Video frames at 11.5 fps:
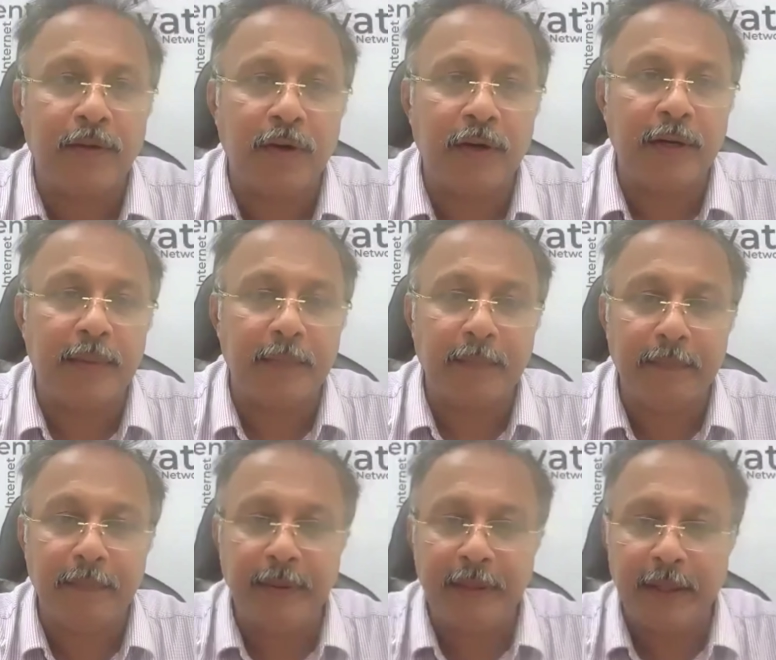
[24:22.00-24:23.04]
It is not yet
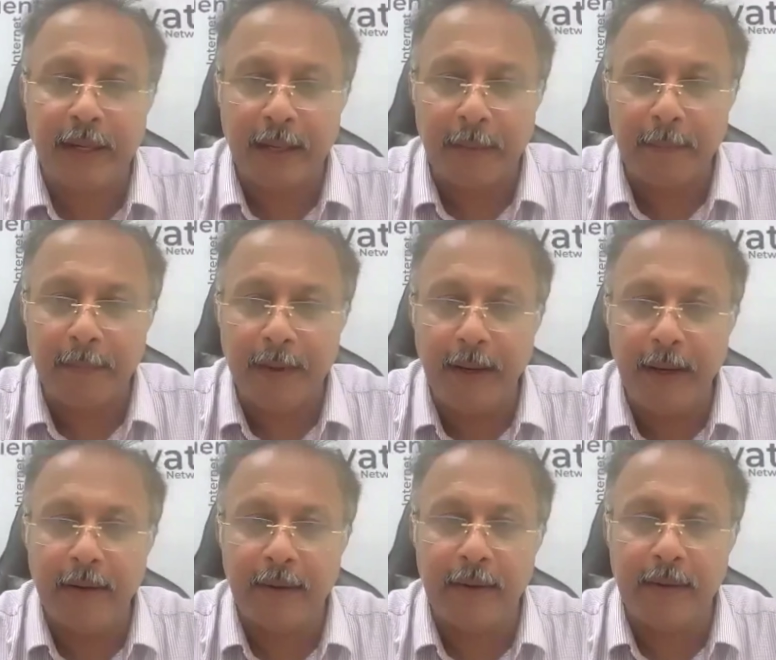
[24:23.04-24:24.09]
been
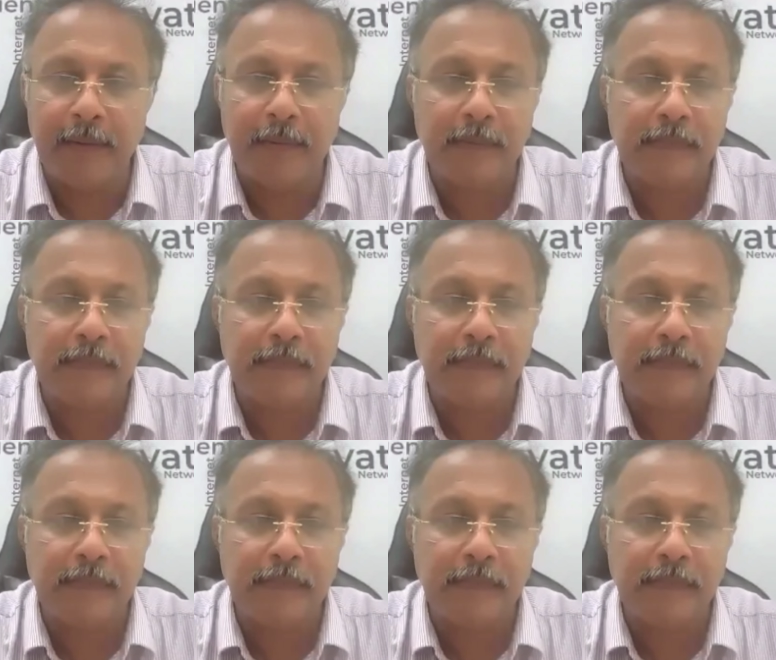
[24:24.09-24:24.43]
updated.